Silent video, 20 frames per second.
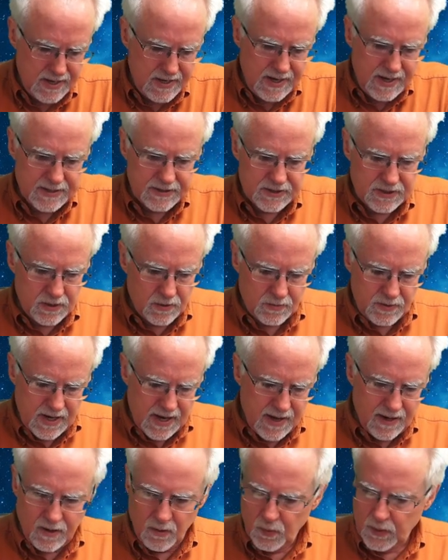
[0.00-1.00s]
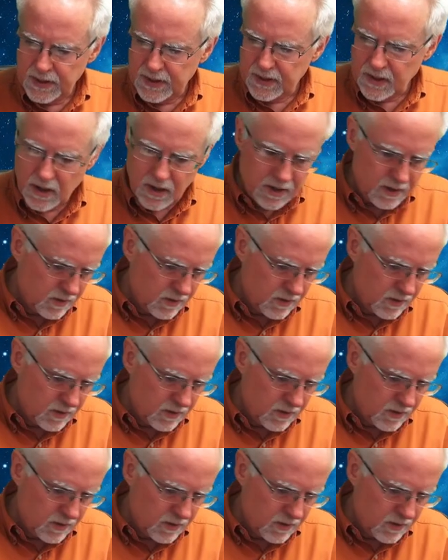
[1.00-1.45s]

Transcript: And so now we are